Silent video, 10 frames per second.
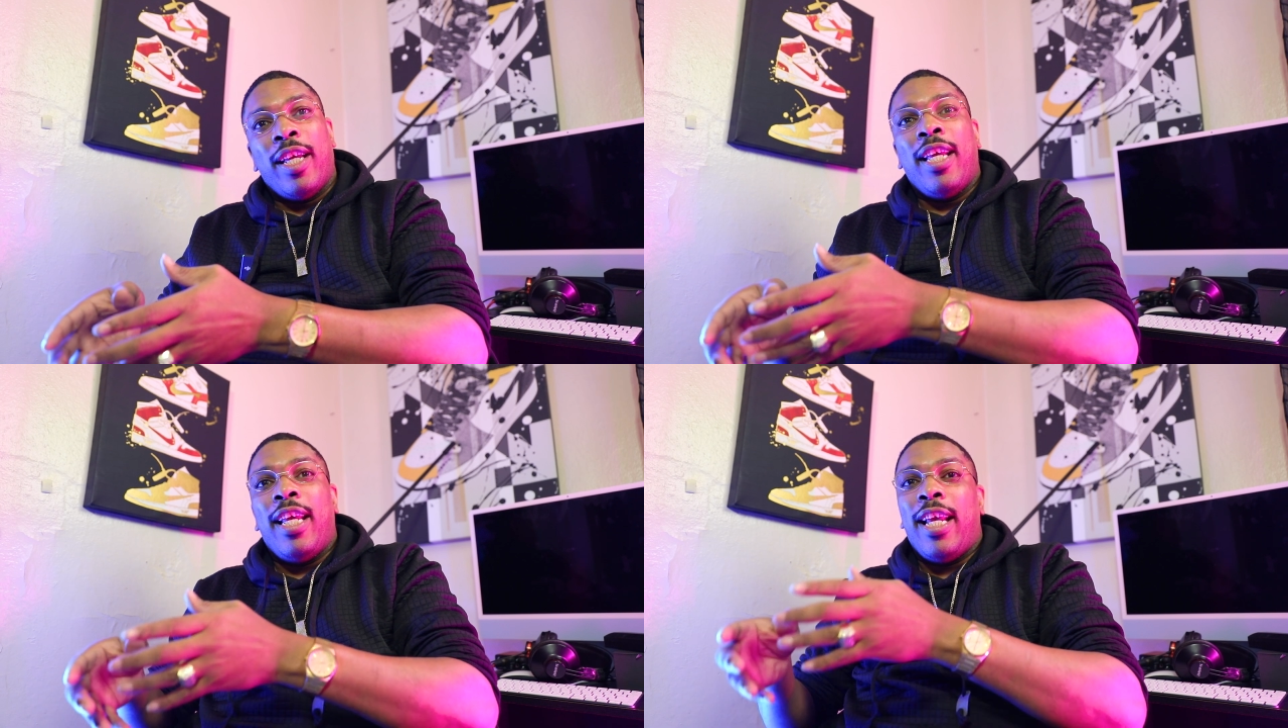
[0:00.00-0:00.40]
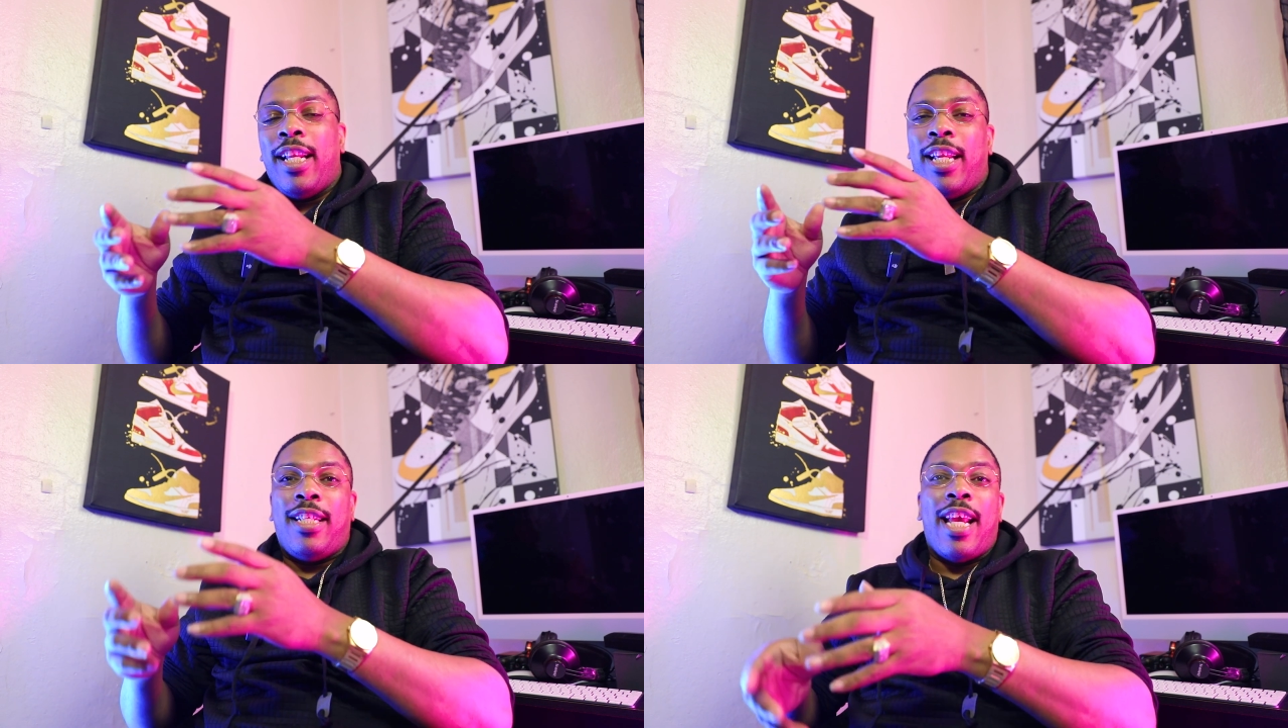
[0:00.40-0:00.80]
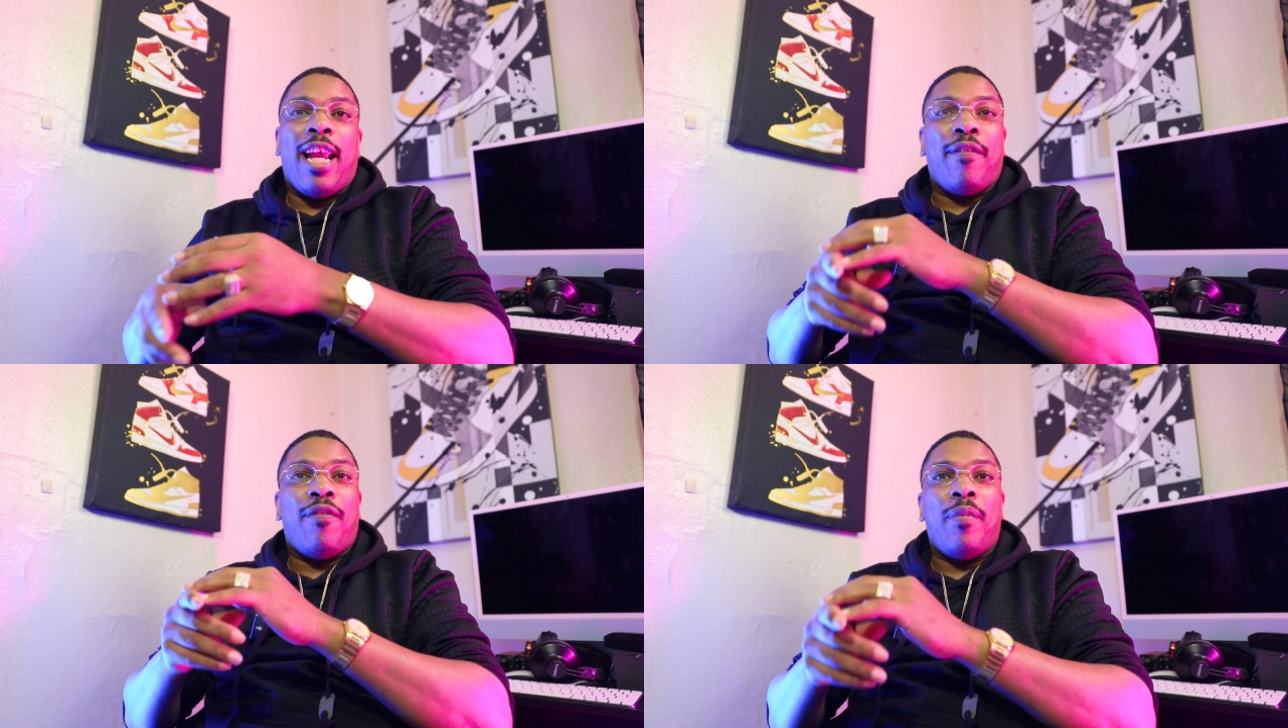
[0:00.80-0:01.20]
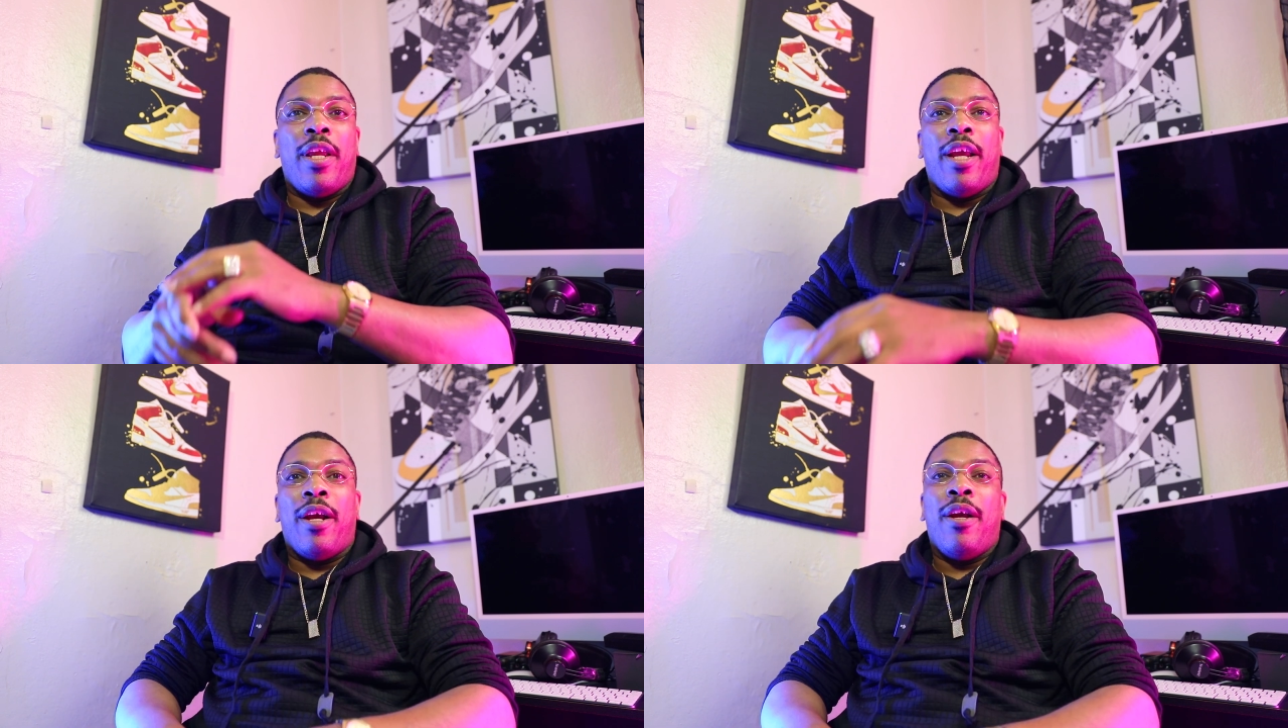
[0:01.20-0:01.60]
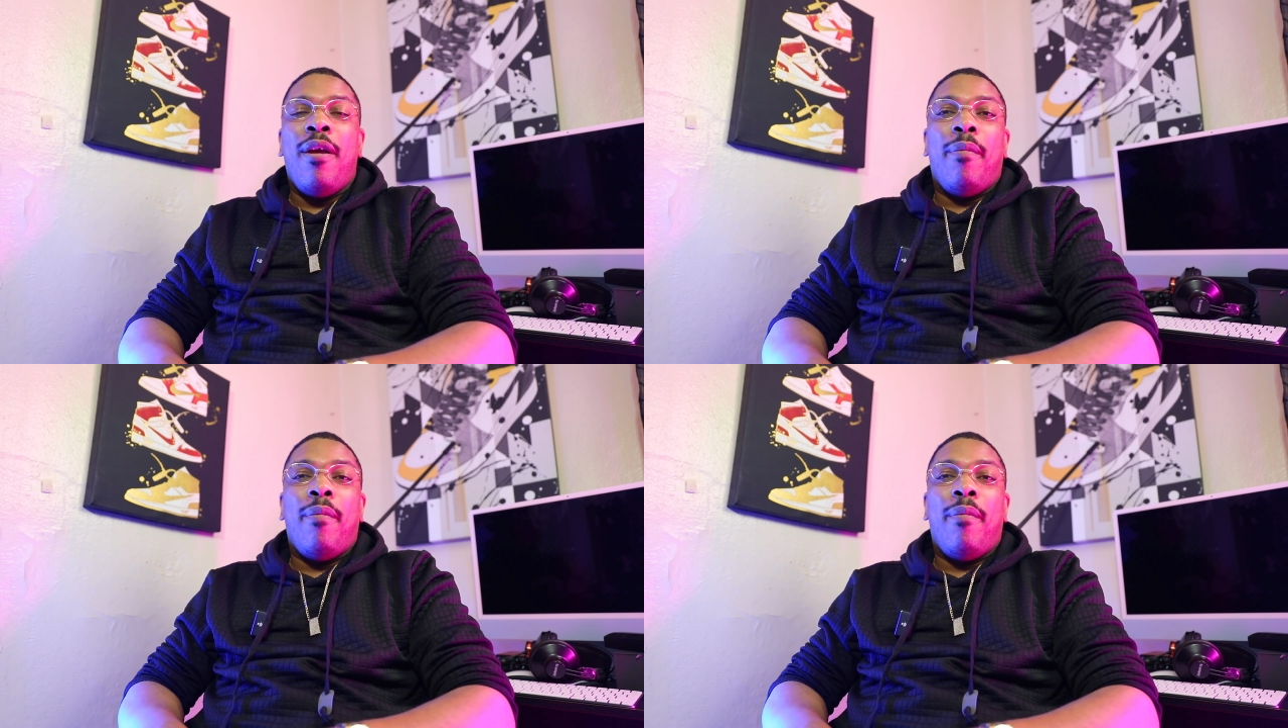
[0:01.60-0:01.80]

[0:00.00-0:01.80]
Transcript: it, and then take it from there.